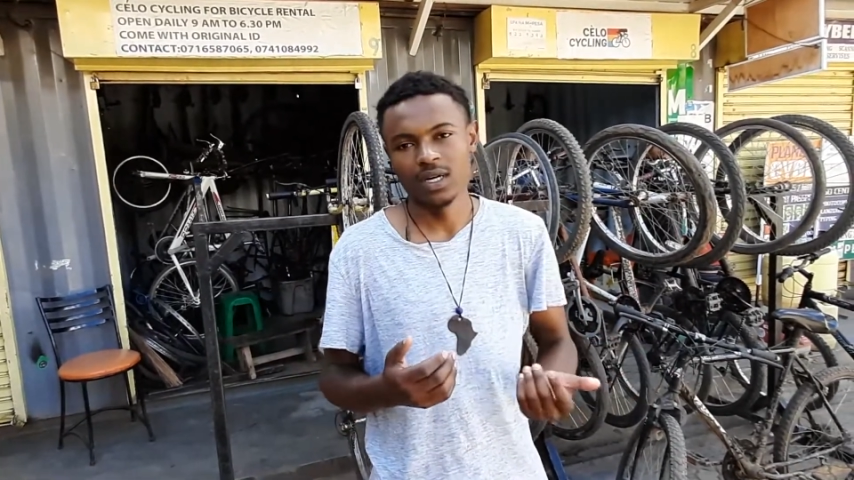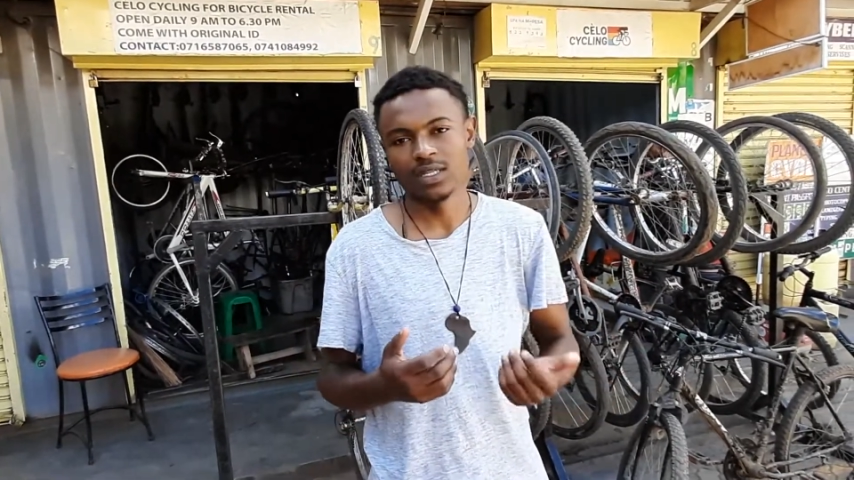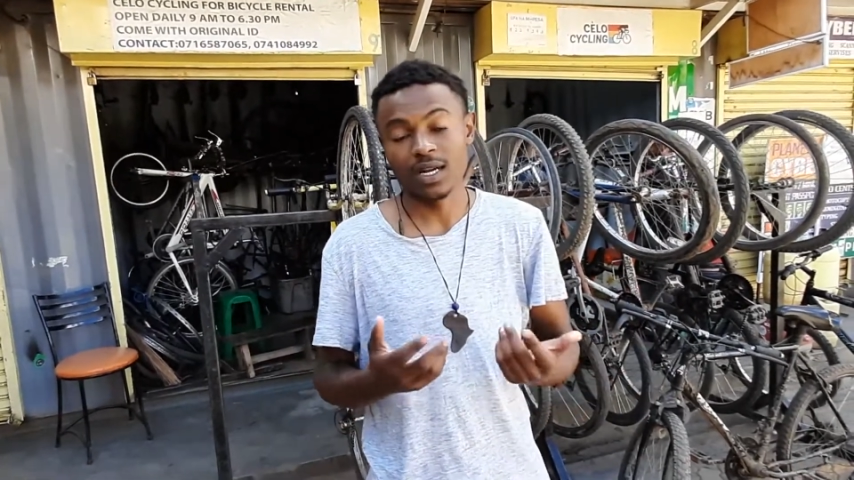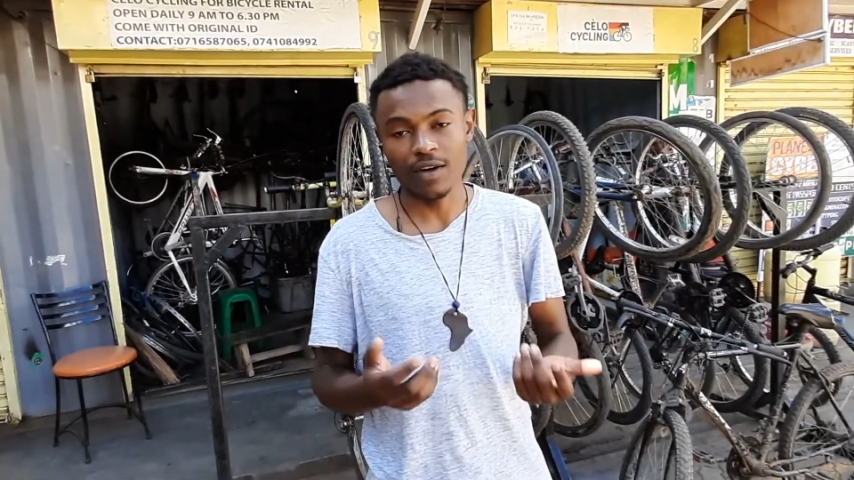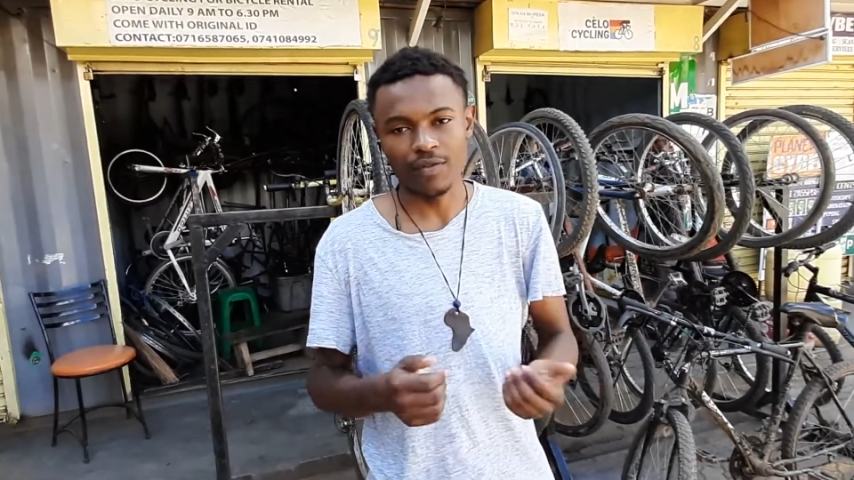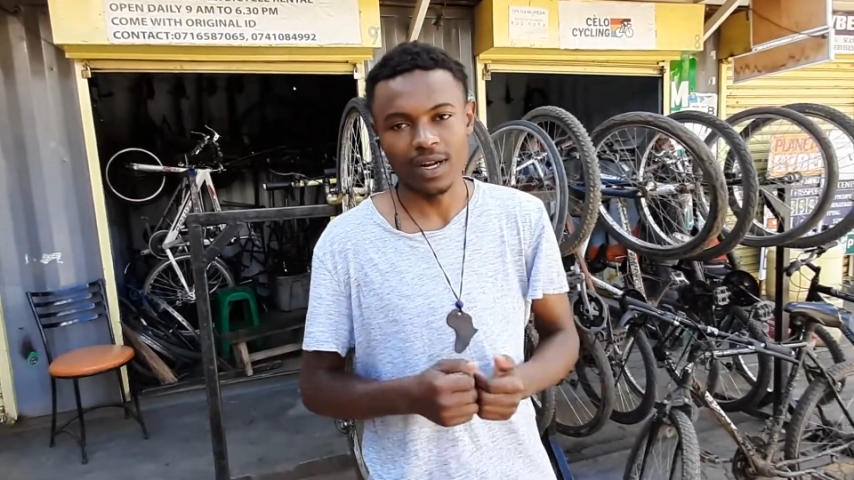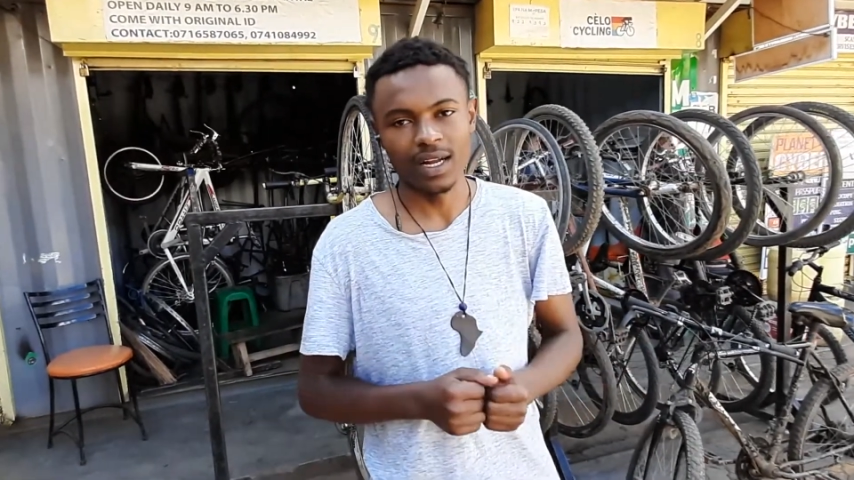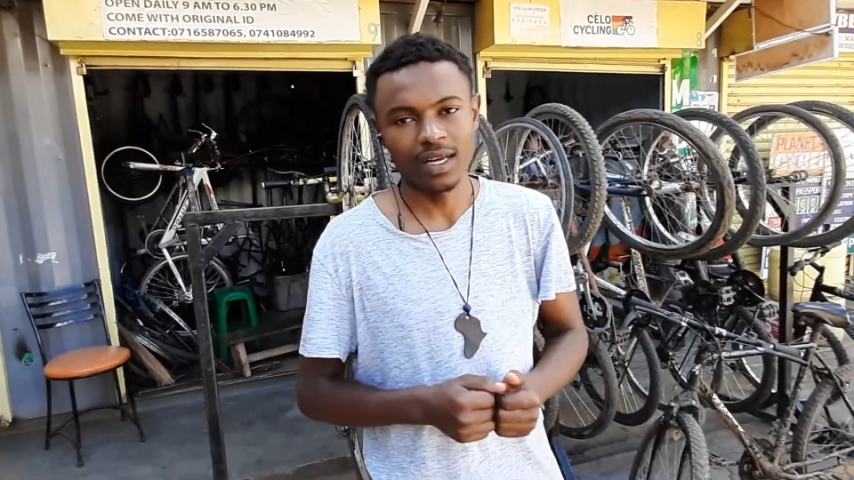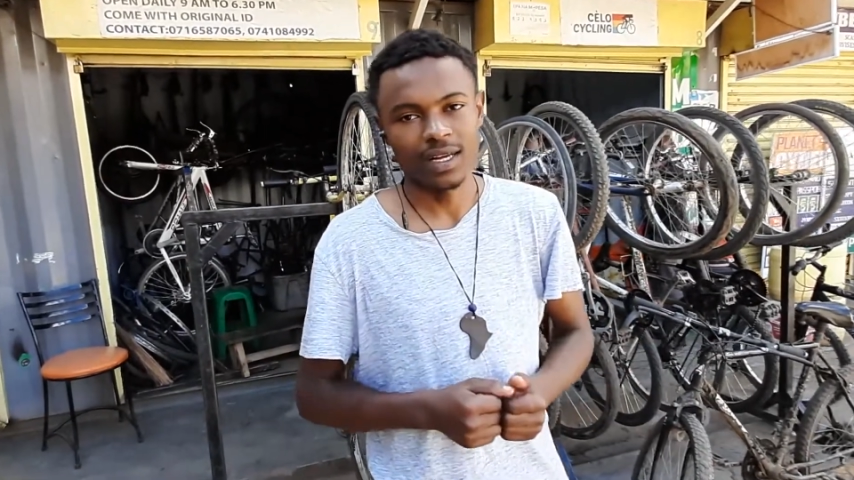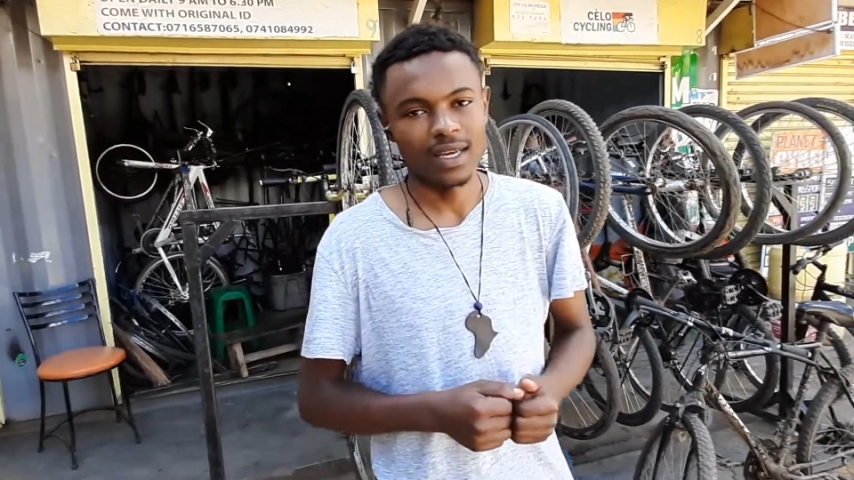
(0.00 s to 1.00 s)
travel
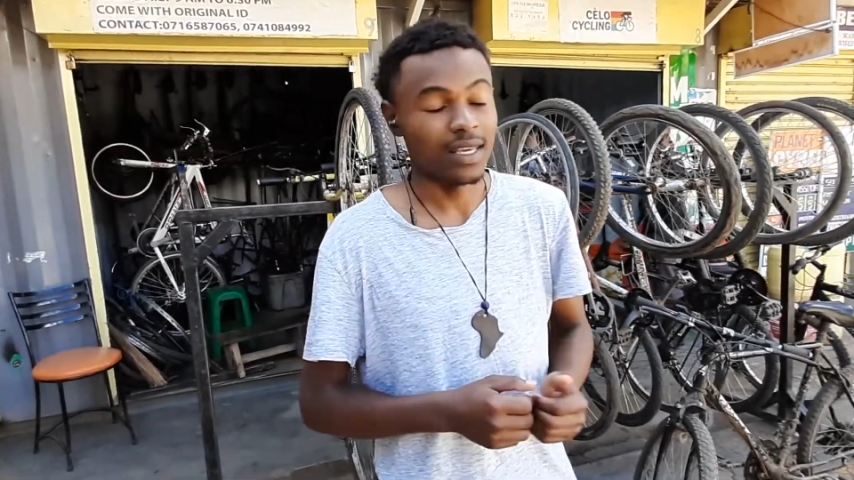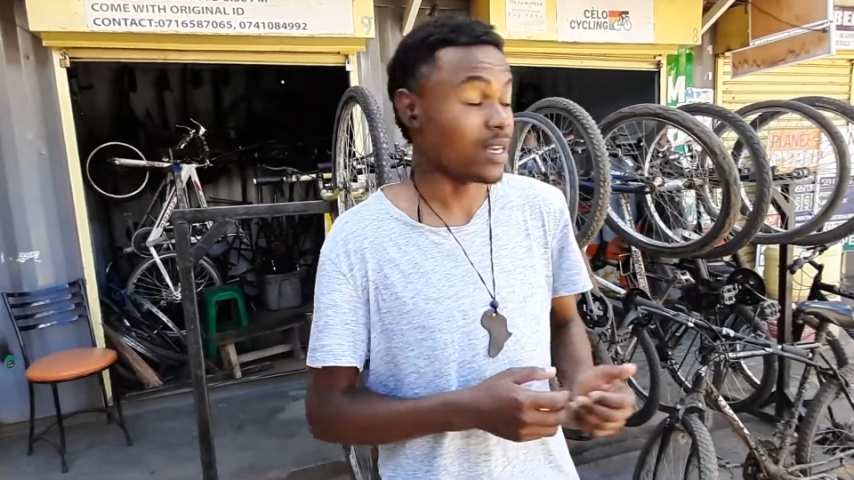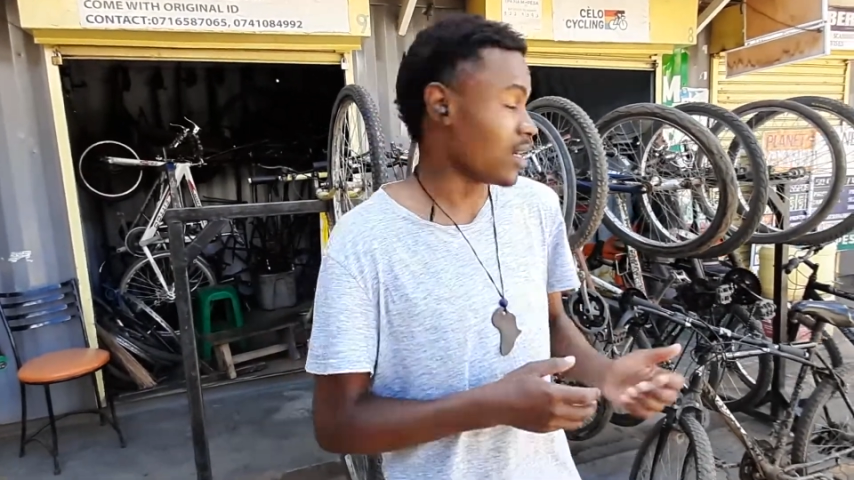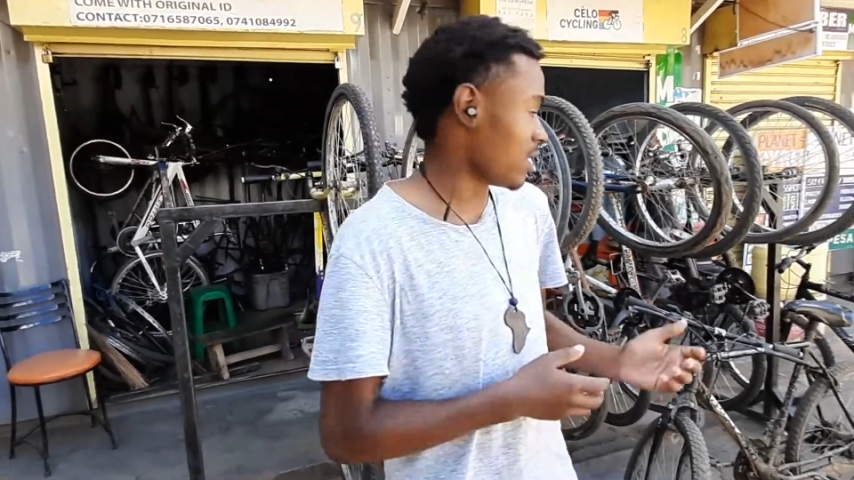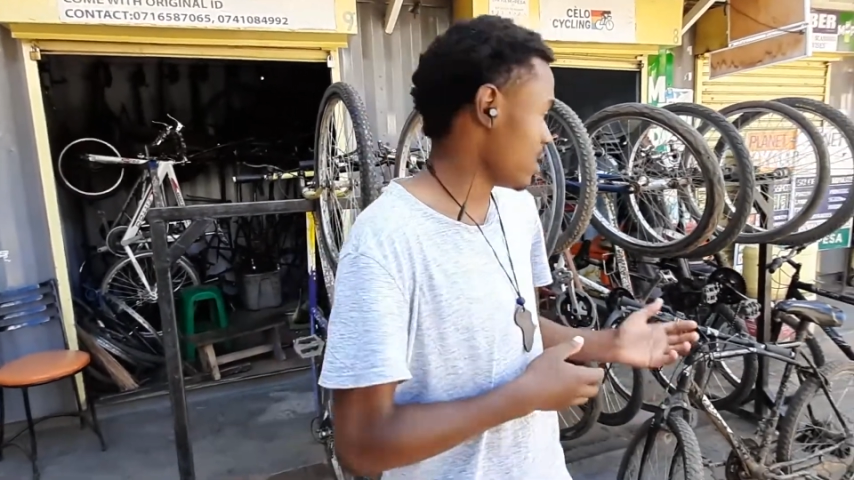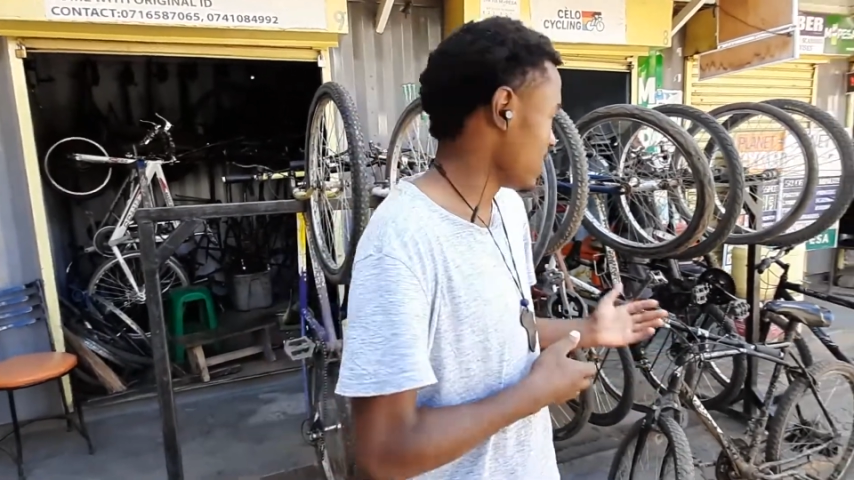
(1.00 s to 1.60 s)
here